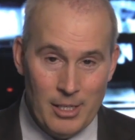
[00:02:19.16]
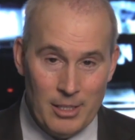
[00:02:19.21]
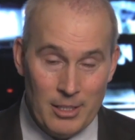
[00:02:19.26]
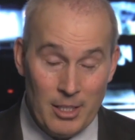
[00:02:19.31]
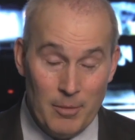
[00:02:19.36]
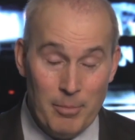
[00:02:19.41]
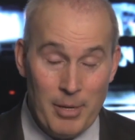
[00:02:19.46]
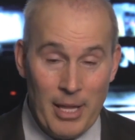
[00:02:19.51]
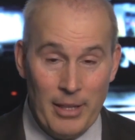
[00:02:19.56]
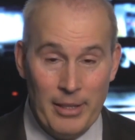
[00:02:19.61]

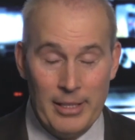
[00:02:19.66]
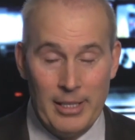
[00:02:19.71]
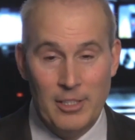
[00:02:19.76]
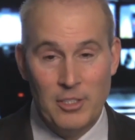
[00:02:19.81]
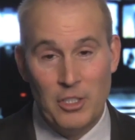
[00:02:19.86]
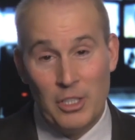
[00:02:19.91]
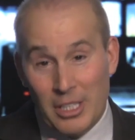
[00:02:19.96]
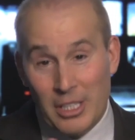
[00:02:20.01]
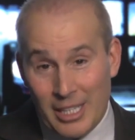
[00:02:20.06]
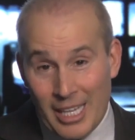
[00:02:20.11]
compelling.
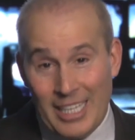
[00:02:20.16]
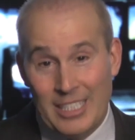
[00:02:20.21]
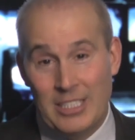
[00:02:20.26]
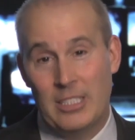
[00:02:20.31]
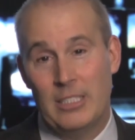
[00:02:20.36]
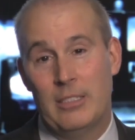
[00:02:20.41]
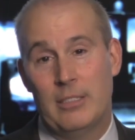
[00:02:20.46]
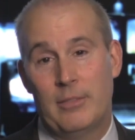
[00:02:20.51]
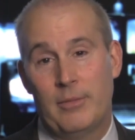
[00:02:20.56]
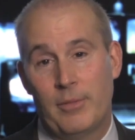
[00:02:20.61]
It's a good
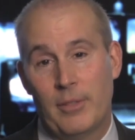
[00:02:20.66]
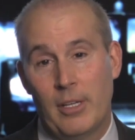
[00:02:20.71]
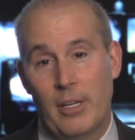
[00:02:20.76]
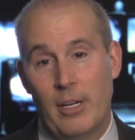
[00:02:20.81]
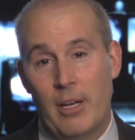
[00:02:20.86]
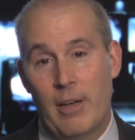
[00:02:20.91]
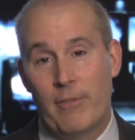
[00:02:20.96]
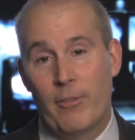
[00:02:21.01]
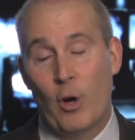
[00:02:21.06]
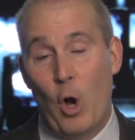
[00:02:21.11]
lesson
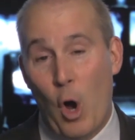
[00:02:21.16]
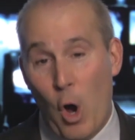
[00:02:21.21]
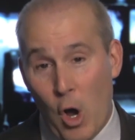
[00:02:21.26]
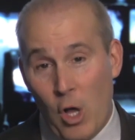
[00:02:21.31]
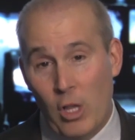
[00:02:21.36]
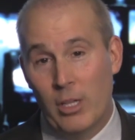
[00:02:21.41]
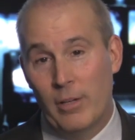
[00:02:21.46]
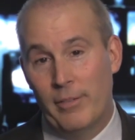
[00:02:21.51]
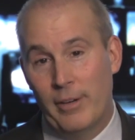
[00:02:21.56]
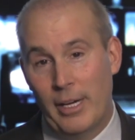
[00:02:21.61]
for
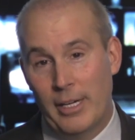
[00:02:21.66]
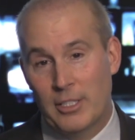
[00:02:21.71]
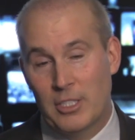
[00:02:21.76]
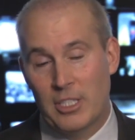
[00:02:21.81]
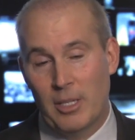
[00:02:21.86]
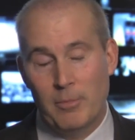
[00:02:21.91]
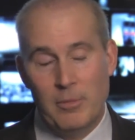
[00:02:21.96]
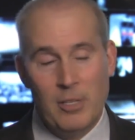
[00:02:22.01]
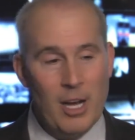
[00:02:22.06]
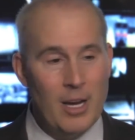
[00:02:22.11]
all of us.
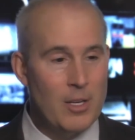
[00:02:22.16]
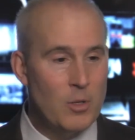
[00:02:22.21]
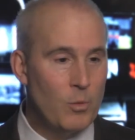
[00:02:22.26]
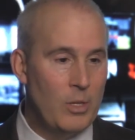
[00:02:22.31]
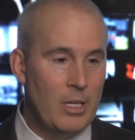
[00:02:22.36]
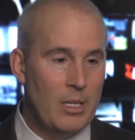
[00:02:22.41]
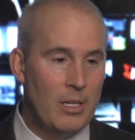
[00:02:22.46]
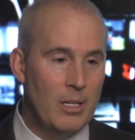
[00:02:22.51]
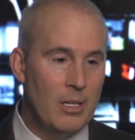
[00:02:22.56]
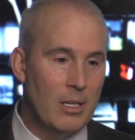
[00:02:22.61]
Sometimes
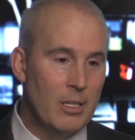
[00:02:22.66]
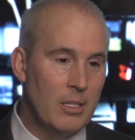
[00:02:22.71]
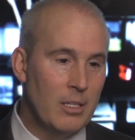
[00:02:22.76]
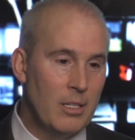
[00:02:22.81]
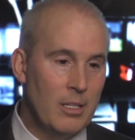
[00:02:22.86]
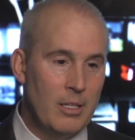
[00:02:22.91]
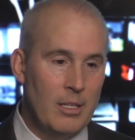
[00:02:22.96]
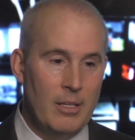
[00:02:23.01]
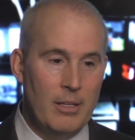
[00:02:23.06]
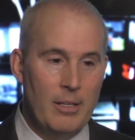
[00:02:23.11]
we are
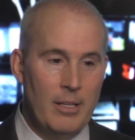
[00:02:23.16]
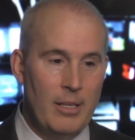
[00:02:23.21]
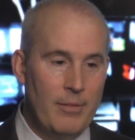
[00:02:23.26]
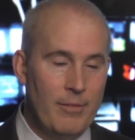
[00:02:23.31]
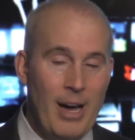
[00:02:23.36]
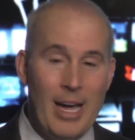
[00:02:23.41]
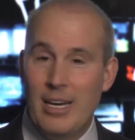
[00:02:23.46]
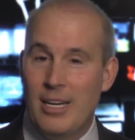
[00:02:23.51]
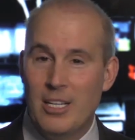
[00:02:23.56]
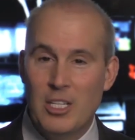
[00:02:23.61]

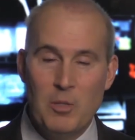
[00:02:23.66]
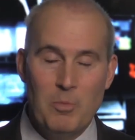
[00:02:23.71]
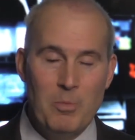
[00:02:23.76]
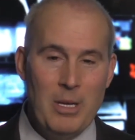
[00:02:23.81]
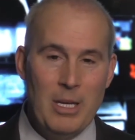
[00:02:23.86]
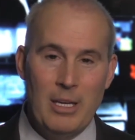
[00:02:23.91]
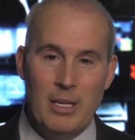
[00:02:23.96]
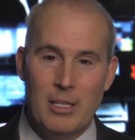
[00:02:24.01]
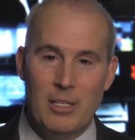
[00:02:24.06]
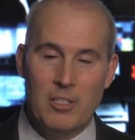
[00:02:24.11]
invited to
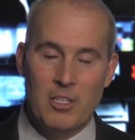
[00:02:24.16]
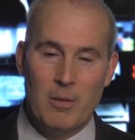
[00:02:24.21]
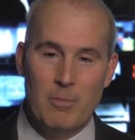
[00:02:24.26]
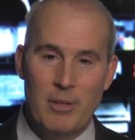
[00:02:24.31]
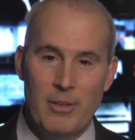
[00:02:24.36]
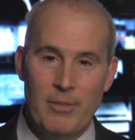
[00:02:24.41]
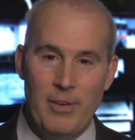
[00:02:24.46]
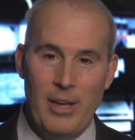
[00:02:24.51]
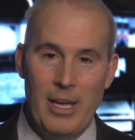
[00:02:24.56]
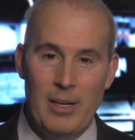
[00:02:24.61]
speak at
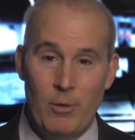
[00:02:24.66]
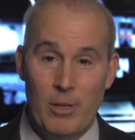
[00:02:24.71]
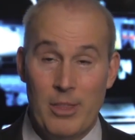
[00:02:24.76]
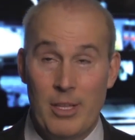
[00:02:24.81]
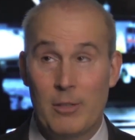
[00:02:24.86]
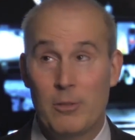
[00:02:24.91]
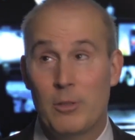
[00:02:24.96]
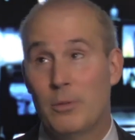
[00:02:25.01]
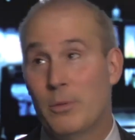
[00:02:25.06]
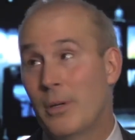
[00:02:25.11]
some event, and we
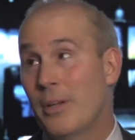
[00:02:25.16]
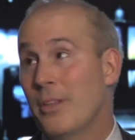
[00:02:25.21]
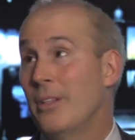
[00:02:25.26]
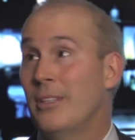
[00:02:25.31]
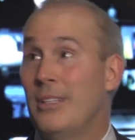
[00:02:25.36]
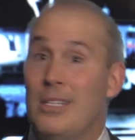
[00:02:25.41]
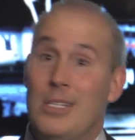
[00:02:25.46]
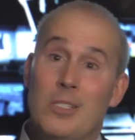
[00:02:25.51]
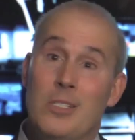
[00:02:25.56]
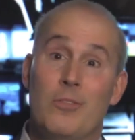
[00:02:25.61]
think, well, we're
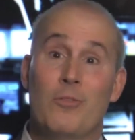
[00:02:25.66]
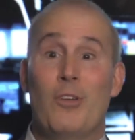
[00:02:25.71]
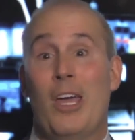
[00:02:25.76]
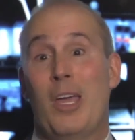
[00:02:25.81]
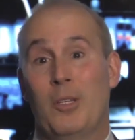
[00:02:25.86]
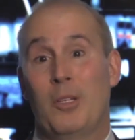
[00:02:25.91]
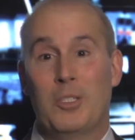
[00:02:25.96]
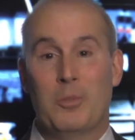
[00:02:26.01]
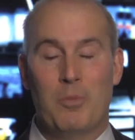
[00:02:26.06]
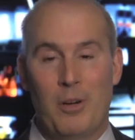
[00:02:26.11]
the least
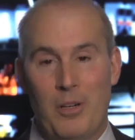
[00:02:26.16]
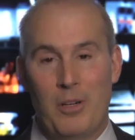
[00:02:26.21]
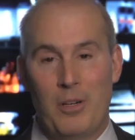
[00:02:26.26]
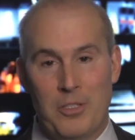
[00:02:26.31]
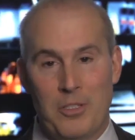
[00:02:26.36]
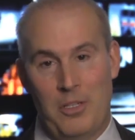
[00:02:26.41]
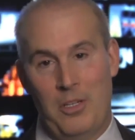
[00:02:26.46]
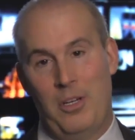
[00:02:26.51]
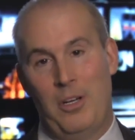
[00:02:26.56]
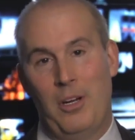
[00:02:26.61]
famous
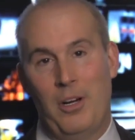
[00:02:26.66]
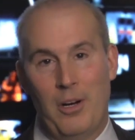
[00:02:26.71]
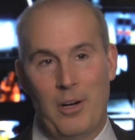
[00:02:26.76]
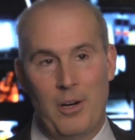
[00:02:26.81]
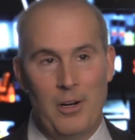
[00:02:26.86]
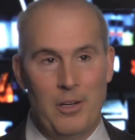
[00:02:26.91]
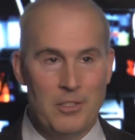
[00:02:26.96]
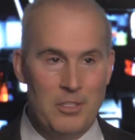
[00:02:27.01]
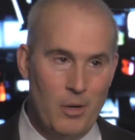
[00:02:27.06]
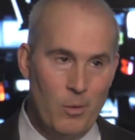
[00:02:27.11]
person
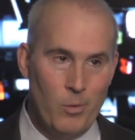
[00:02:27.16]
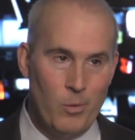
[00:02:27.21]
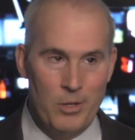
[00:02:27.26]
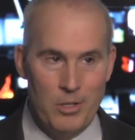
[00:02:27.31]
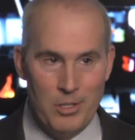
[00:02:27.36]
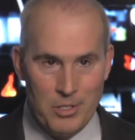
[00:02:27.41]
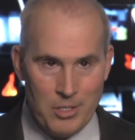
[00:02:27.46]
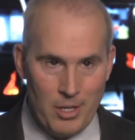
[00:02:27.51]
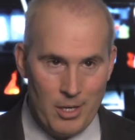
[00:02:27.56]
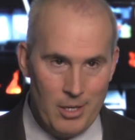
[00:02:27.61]
here, so we're
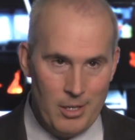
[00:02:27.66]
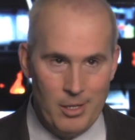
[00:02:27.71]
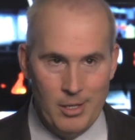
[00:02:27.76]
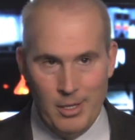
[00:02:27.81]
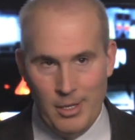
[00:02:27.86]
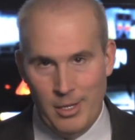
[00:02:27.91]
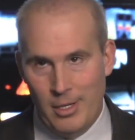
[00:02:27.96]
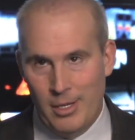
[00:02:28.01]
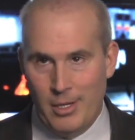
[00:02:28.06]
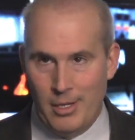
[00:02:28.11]
just going to,
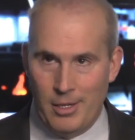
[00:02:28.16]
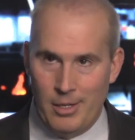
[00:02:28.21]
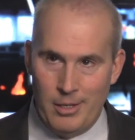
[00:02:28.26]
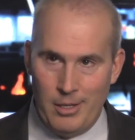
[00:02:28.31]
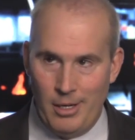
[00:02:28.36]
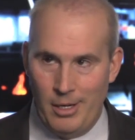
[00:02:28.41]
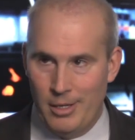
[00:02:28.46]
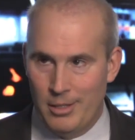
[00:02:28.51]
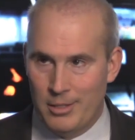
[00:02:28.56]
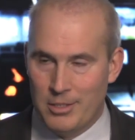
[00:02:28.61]

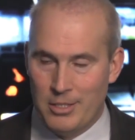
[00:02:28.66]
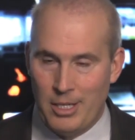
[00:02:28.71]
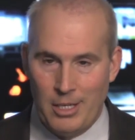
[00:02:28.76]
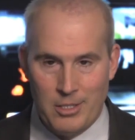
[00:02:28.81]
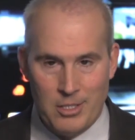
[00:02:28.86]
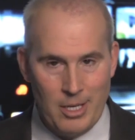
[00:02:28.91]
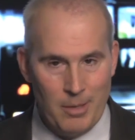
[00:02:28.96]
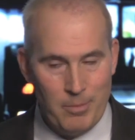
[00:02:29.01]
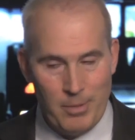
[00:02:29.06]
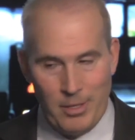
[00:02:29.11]
you know, say
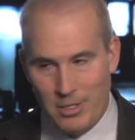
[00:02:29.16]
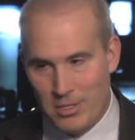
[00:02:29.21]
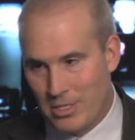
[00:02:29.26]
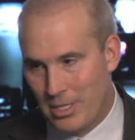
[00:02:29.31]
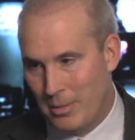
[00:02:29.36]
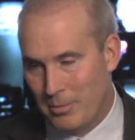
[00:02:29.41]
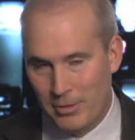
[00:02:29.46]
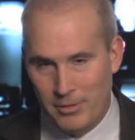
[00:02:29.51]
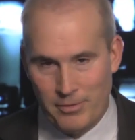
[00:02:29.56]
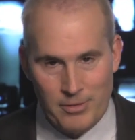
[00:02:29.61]
something
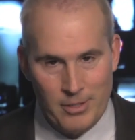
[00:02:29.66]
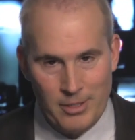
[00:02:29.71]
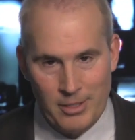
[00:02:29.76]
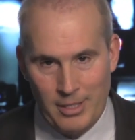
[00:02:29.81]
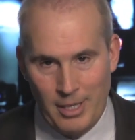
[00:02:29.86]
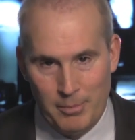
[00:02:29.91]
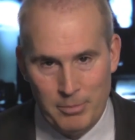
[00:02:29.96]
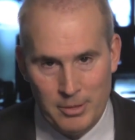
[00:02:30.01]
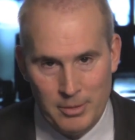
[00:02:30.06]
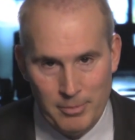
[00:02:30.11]
simple for a
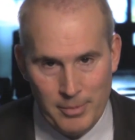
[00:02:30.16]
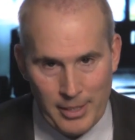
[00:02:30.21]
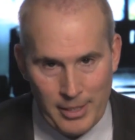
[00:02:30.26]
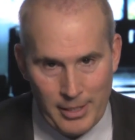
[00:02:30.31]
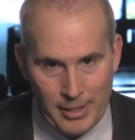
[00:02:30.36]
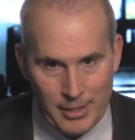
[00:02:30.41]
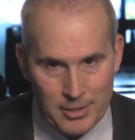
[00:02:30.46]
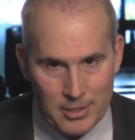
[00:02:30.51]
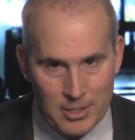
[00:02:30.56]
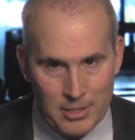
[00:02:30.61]
couple of
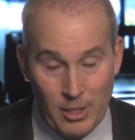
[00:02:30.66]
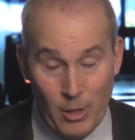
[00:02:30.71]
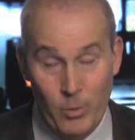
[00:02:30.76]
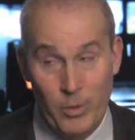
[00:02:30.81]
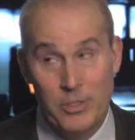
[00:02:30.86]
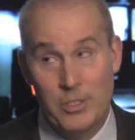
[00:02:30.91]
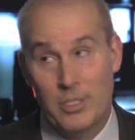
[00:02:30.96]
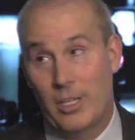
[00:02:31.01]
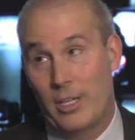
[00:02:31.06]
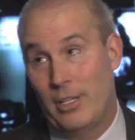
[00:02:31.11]
minutes. No
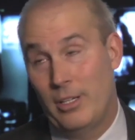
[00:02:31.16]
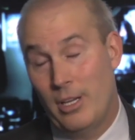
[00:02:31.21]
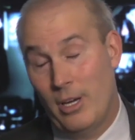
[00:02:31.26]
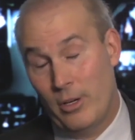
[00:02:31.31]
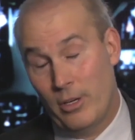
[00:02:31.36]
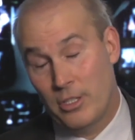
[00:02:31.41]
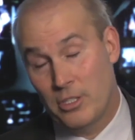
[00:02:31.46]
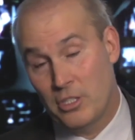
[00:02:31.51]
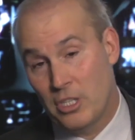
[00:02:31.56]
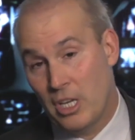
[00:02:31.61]
one's going to
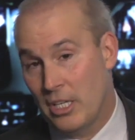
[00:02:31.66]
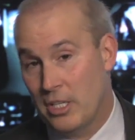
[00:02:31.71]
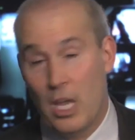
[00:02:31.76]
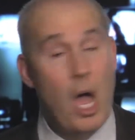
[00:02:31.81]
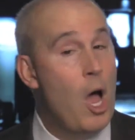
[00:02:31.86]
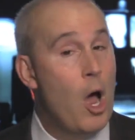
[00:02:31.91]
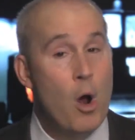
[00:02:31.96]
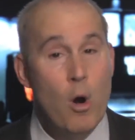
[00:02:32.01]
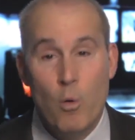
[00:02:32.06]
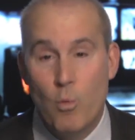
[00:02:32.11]
notice us.
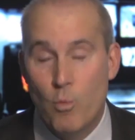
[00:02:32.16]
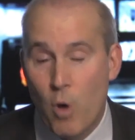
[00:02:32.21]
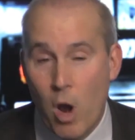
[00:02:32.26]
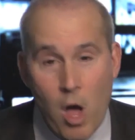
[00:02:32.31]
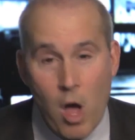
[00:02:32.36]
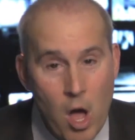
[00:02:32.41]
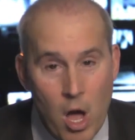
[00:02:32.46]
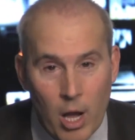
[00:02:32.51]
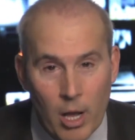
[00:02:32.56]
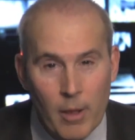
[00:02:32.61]

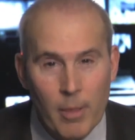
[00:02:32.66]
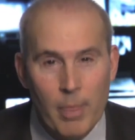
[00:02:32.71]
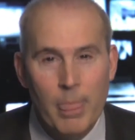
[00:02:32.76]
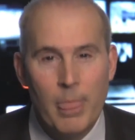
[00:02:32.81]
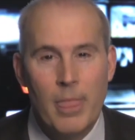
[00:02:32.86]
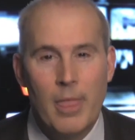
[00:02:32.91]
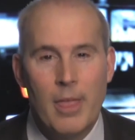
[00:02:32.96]
Wrong.